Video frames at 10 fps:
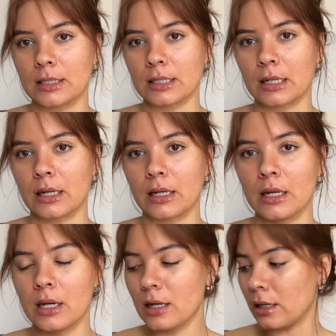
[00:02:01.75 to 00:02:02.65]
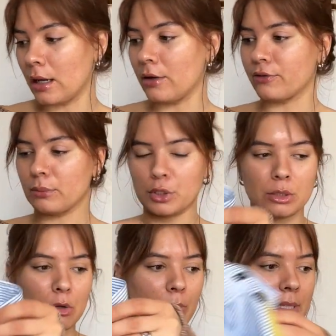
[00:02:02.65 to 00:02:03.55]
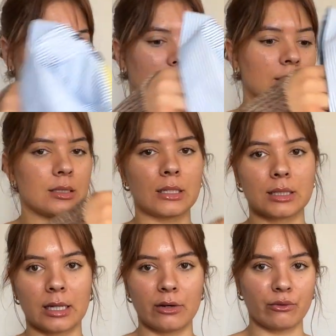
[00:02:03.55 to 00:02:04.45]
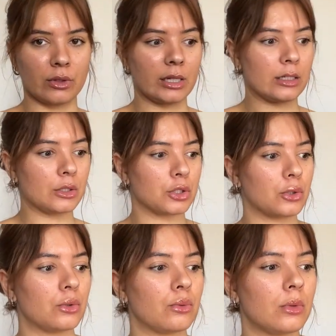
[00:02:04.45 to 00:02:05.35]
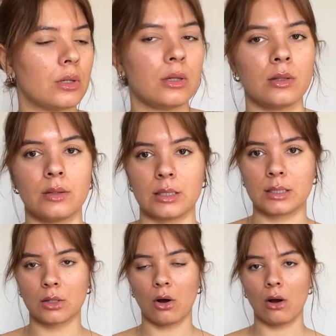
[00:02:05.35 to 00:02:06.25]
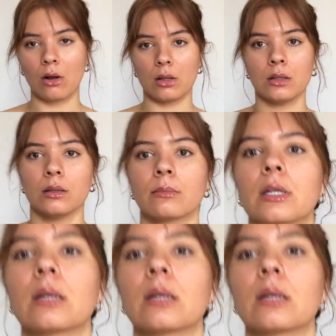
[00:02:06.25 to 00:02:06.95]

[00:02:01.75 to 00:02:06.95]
that I got from a small business that's kind of related to this haul. When I